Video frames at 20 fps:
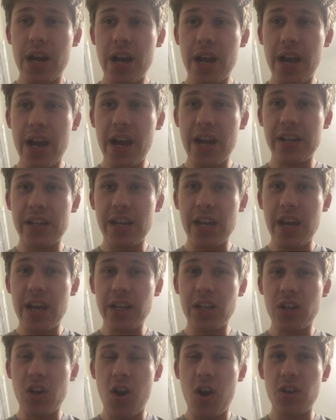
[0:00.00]
and
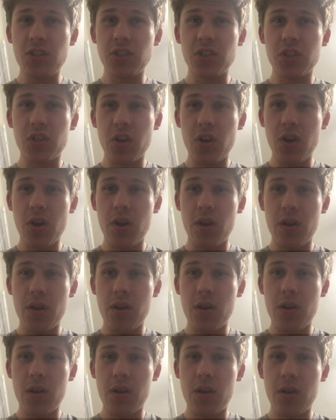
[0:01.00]
it causes her
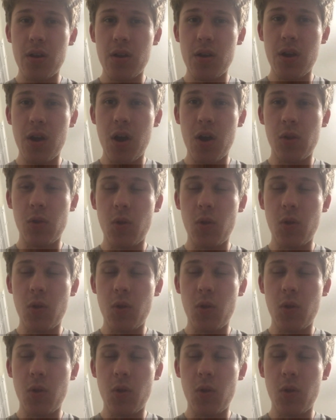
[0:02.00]
a